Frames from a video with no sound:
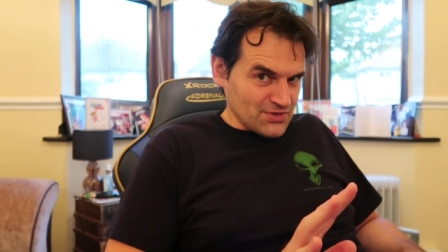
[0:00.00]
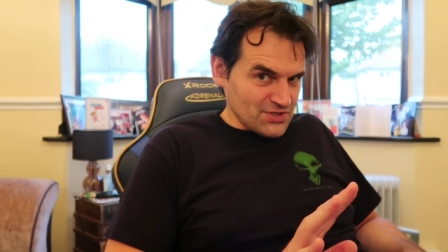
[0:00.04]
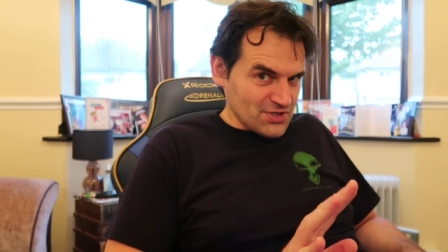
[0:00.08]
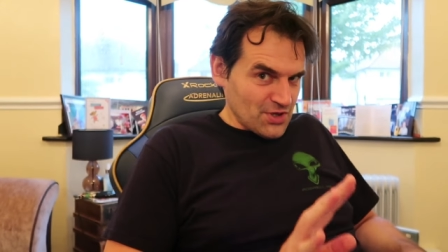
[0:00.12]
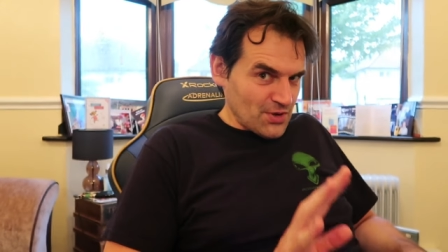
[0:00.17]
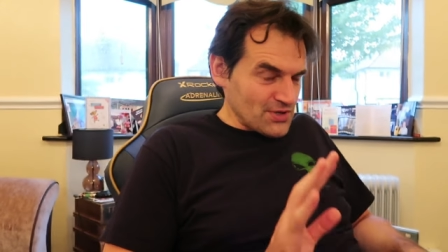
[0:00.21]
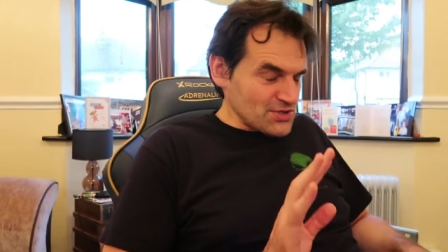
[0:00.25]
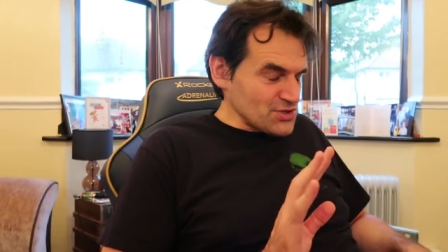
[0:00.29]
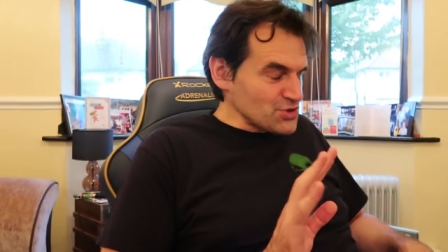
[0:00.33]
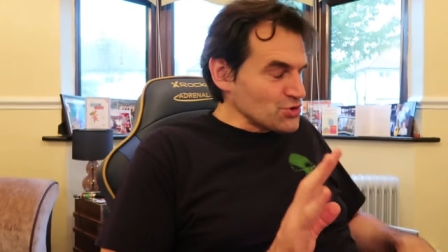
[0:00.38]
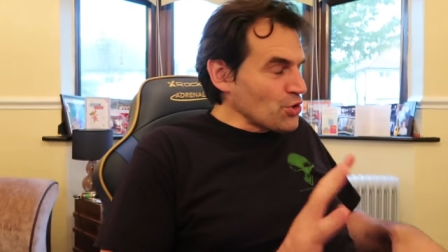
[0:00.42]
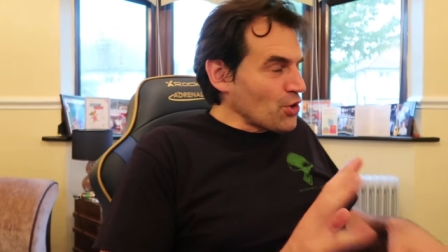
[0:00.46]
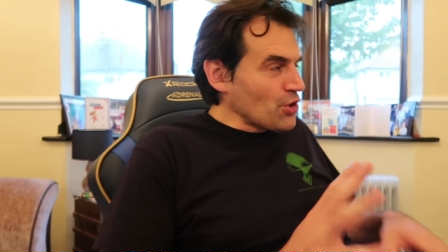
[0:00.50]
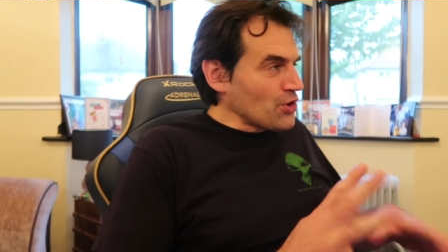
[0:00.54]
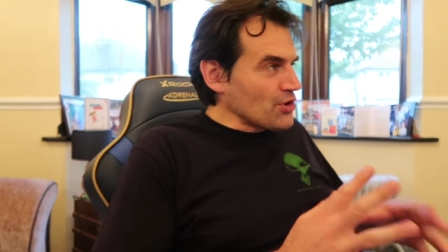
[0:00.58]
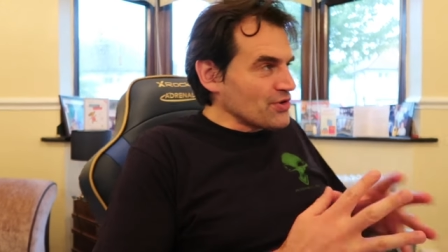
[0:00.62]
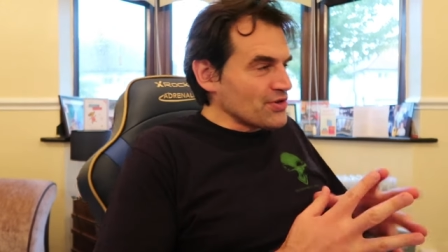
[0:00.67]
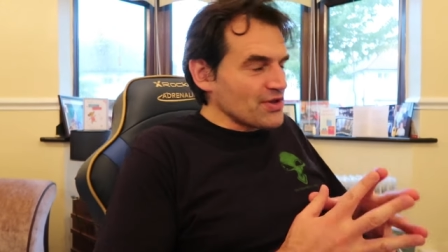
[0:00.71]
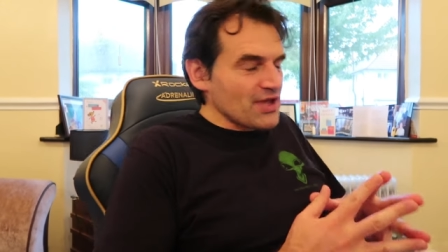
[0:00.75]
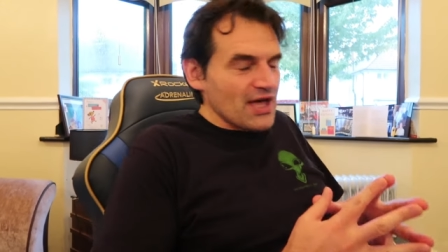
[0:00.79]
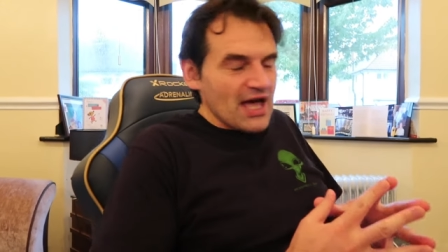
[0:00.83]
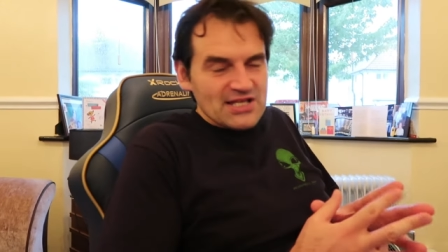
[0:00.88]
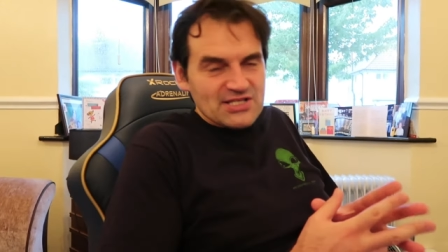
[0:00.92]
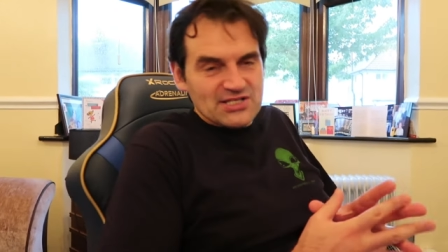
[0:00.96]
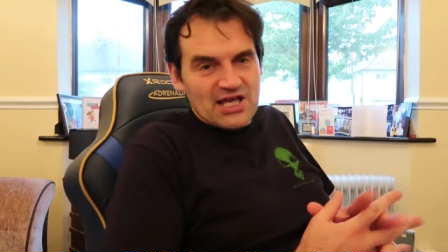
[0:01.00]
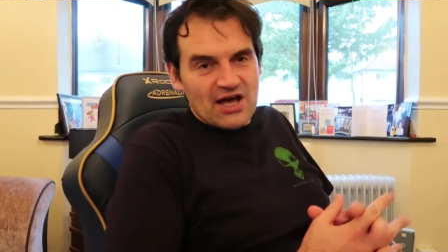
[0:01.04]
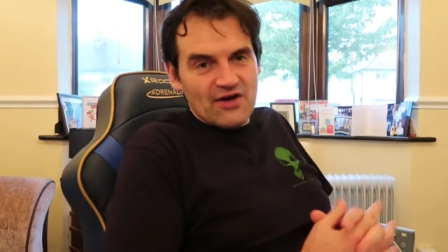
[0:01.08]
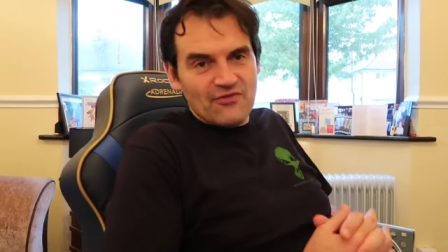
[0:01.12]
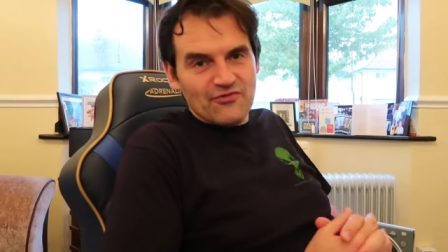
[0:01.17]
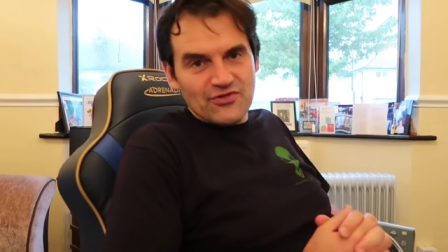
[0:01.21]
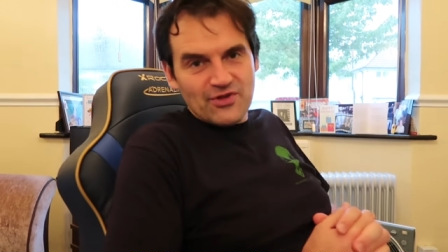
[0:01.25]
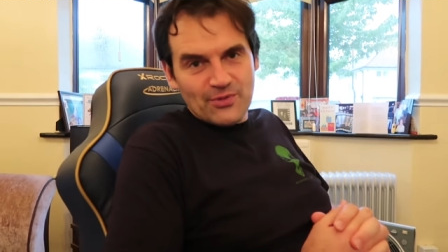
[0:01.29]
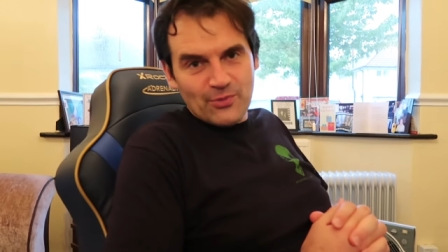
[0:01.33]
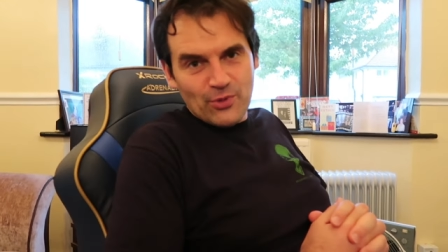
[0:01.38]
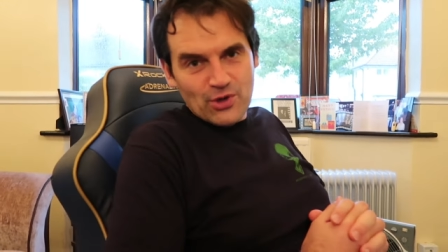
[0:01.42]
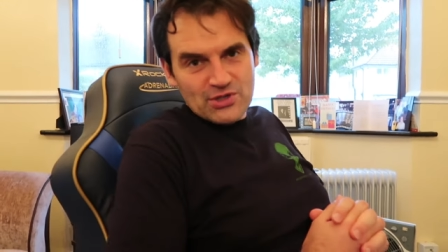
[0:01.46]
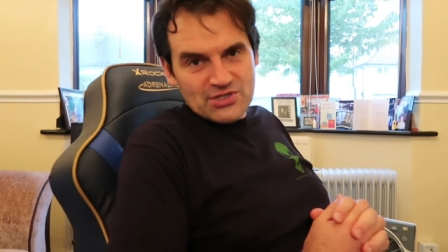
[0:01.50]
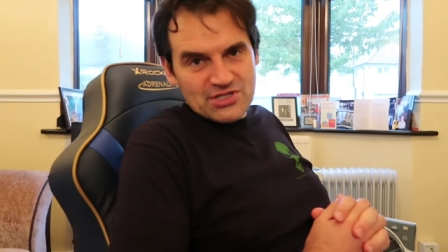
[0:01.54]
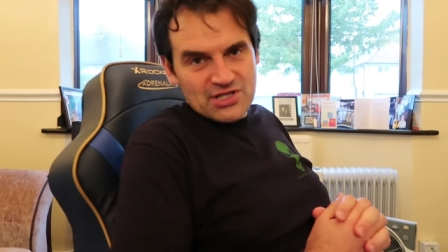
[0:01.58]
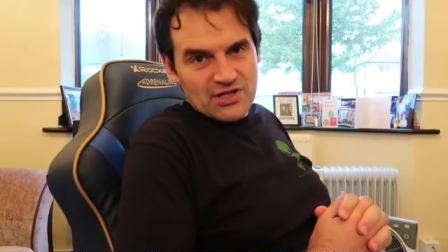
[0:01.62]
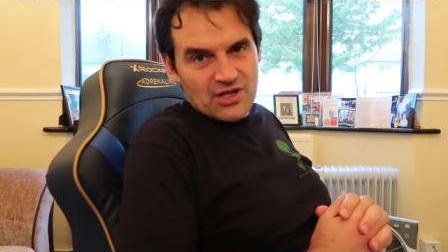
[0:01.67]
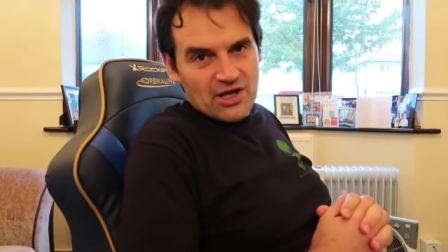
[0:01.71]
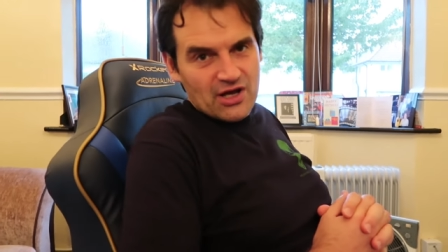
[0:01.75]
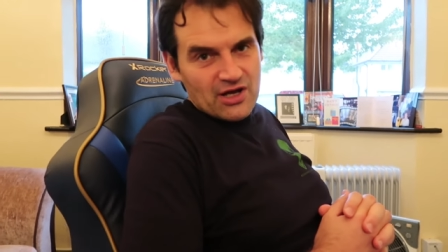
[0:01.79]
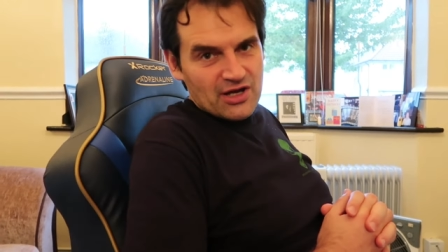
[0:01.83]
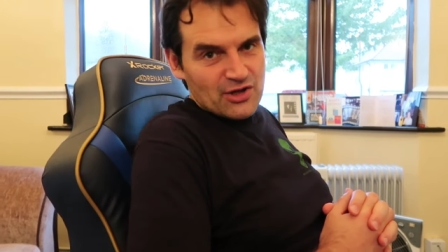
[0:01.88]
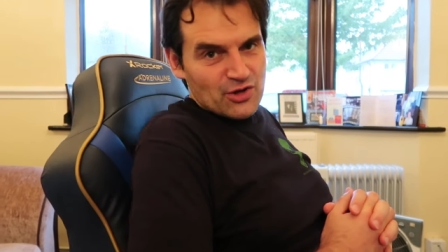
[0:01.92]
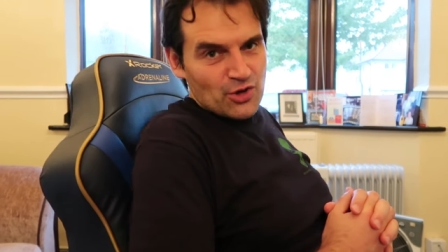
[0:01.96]
So yeah, it's not as comfortable as an
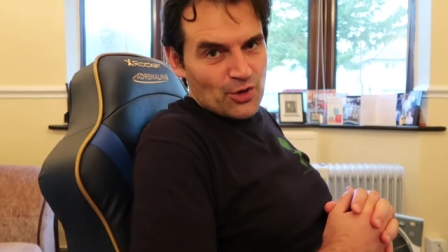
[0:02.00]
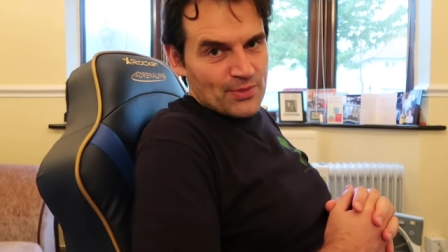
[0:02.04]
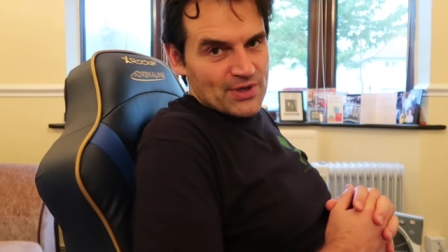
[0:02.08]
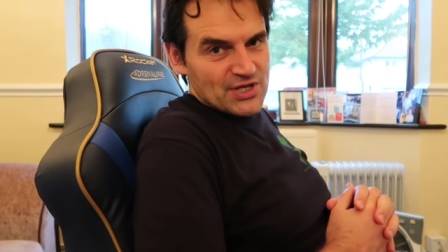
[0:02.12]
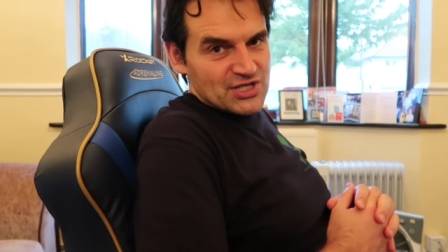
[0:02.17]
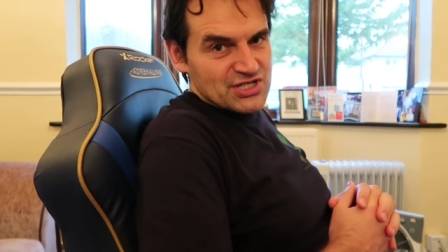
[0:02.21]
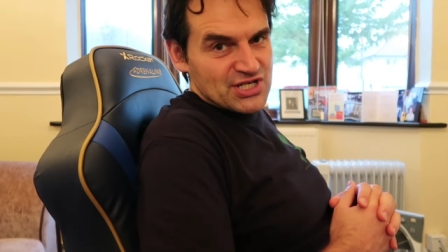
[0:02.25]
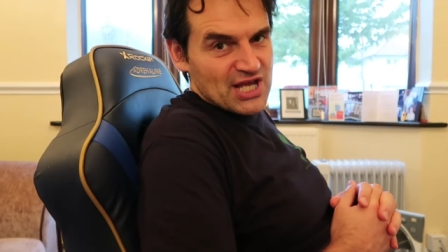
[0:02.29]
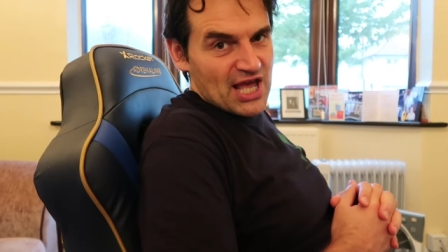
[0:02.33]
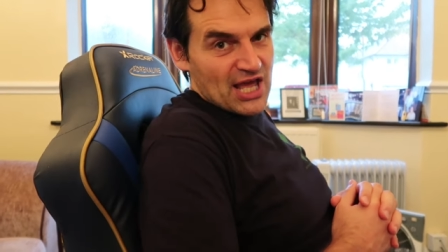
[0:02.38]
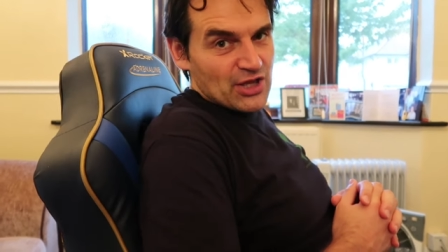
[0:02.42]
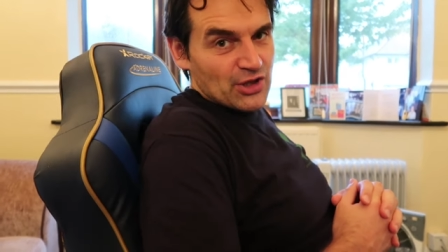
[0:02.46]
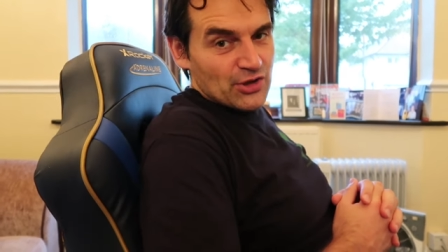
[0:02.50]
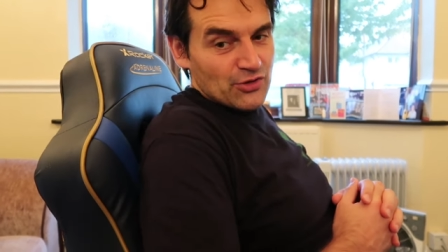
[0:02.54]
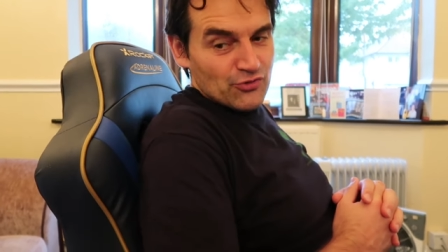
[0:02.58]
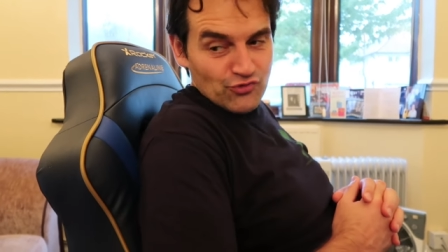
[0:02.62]
ergonomic chair.